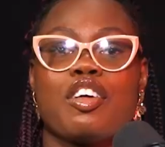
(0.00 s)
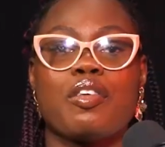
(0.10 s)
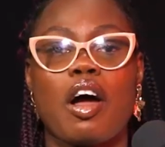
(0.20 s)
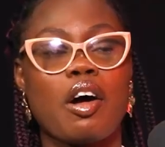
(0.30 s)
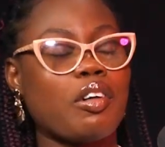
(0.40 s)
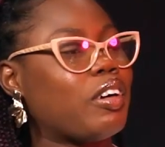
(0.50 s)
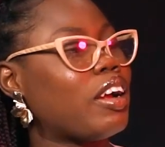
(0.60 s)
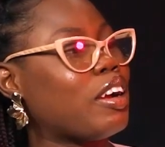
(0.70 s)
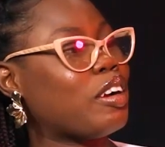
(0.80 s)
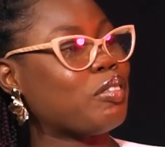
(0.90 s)

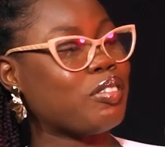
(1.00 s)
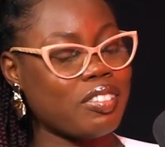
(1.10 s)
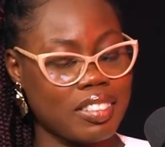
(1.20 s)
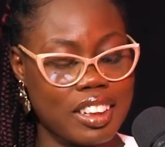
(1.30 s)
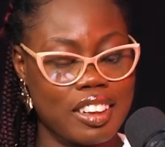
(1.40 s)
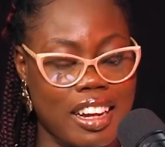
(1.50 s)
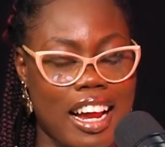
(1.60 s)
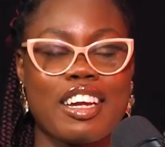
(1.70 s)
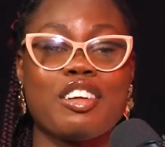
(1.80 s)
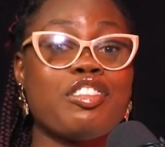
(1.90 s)
Wow.
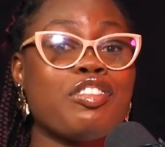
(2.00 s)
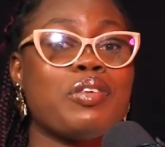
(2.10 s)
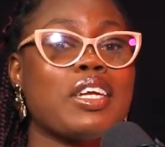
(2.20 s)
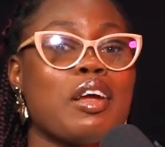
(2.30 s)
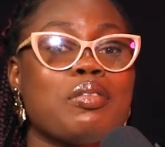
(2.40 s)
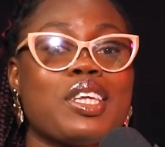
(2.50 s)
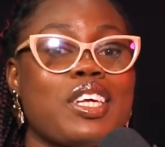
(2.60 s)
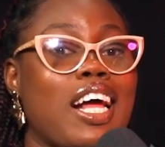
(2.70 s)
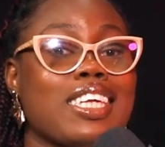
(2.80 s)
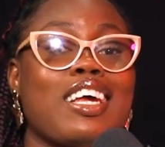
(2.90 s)
You've been able to
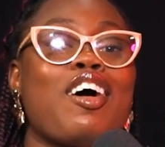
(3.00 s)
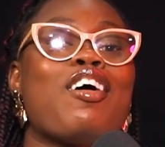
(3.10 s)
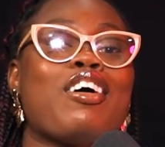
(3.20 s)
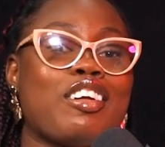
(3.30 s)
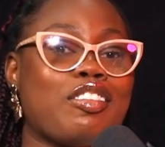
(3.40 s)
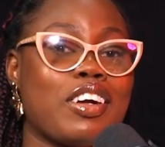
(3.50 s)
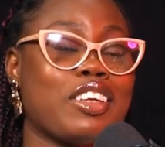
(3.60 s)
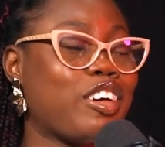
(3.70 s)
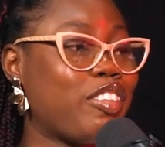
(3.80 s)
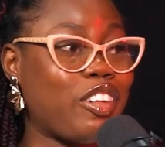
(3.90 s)
answer all of my
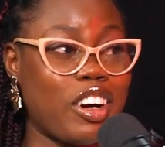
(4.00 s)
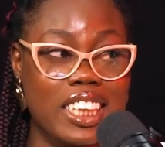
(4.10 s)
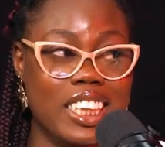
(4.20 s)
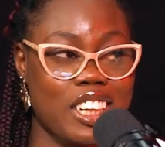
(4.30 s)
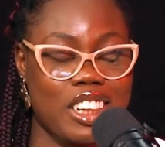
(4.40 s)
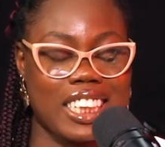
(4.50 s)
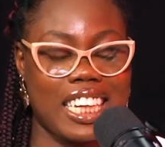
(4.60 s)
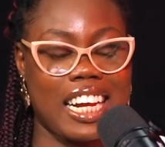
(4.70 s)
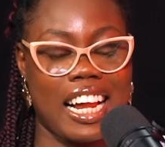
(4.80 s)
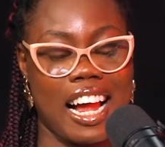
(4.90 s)
tough questions,
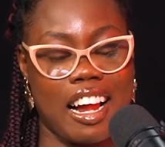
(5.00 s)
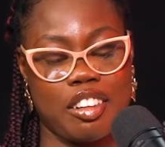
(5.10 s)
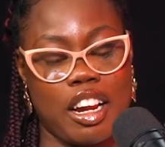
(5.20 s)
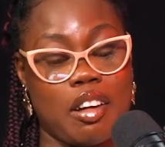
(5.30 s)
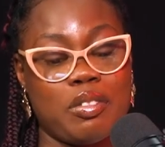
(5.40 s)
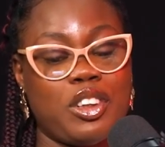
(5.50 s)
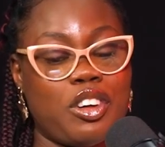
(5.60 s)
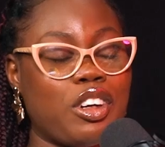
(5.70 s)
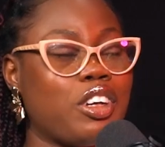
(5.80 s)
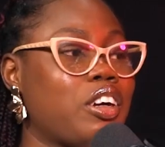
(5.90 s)
and I'm
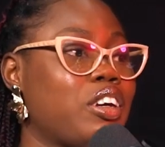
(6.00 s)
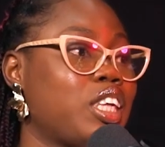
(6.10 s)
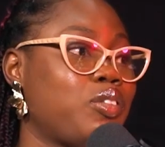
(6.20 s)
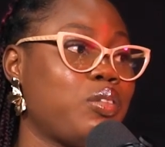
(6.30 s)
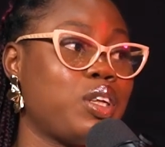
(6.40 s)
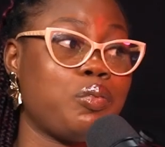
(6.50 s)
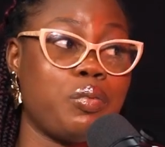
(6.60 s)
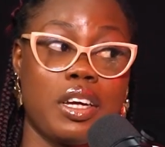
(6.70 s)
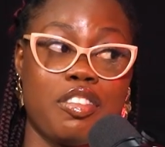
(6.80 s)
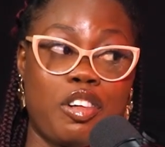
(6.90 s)
sure you're going to be able to
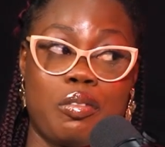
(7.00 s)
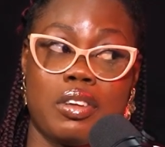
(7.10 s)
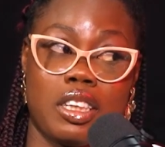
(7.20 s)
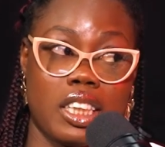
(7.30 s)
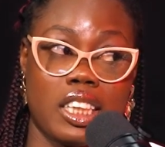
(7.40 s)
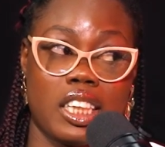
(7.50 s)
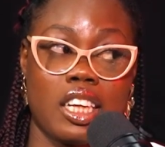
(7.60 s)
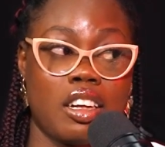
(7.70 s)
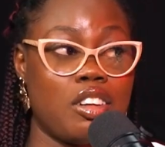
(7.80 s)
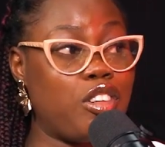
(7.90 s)
pick from this
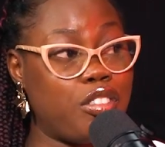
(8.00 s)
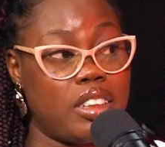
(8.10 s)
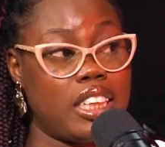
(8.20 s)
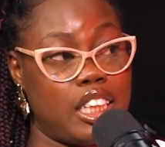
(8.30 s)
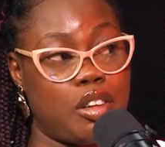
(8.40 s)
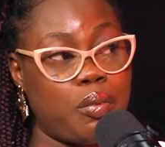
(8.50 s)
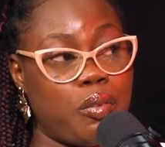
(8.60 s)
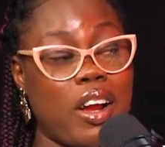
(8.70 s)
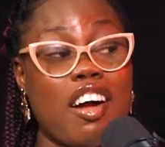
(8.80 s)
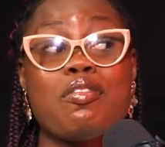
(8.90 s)
Novice Dip.
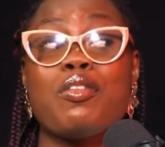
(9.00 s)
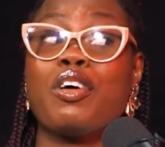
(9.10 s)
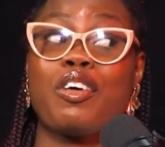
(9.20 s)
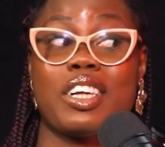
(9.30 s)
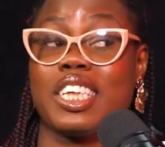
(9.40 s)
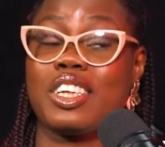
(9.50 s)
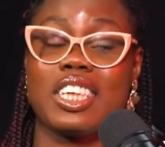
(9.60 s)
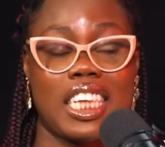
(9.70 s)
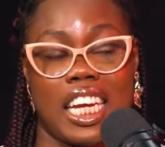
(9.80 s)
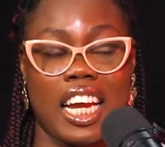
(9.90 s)
We have more
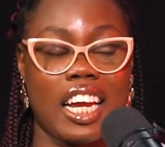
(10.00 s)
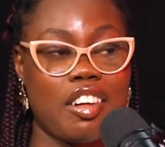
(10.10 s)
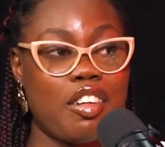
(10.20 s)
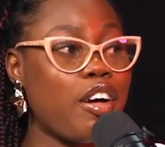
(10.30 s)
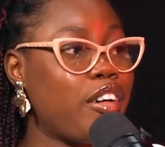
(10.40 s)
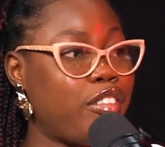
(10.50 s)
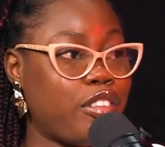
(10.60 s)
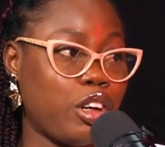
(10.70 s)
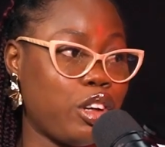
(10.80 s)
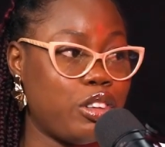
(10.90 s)
questions here
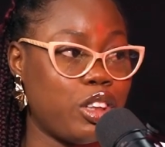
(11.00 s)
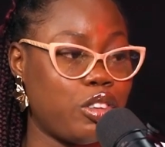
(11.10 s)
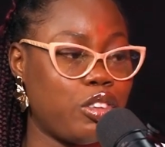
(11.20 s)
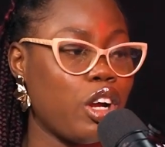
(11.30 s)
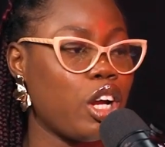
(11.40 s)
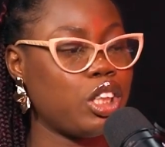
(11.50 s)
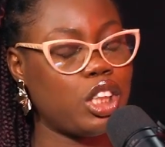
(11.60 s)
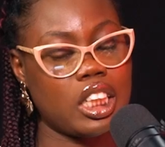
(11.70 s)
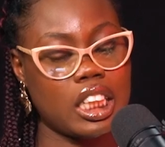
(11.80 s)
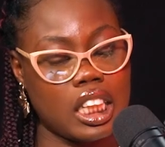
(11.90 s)
for you. So
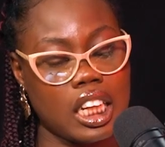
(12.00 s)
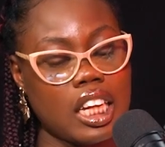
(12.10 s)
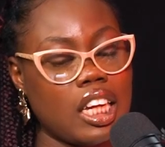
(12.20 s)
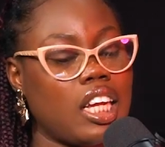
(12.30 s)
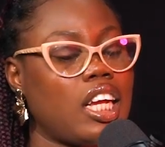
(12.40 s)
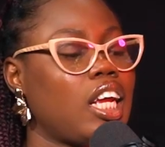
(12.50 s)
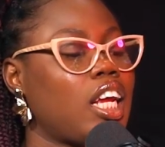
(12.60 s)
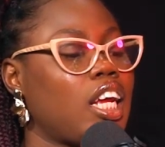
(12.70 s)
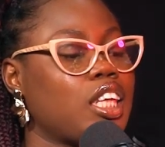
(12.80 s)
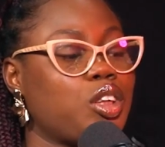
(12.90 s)
just take
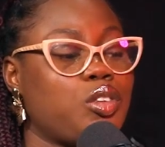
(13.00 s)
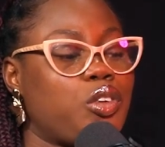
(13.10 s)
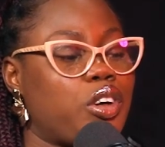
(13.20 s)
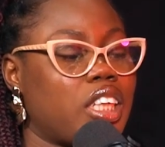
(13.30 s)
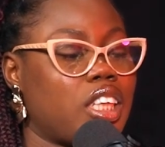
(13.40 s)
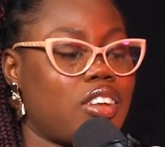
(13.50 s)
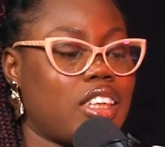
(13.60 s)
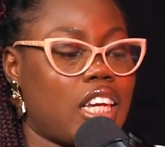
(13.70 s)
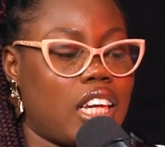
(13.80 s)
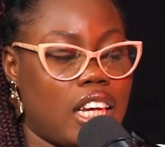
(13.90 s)
2
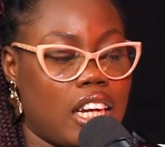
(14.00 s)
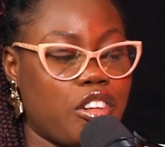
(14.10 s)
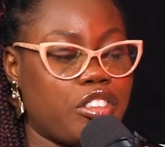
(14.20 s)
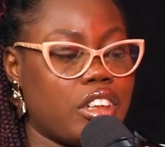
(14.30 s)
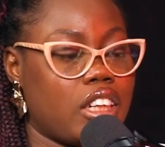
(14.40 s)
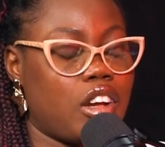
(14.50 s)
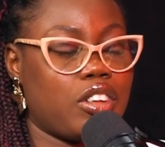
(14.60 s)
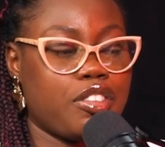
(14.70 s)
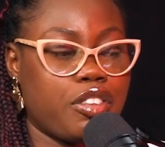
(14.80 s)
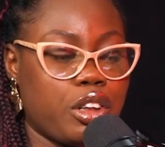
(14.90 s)
questions and then I'll read it out
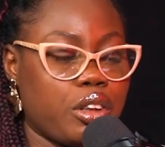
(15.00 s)
for you.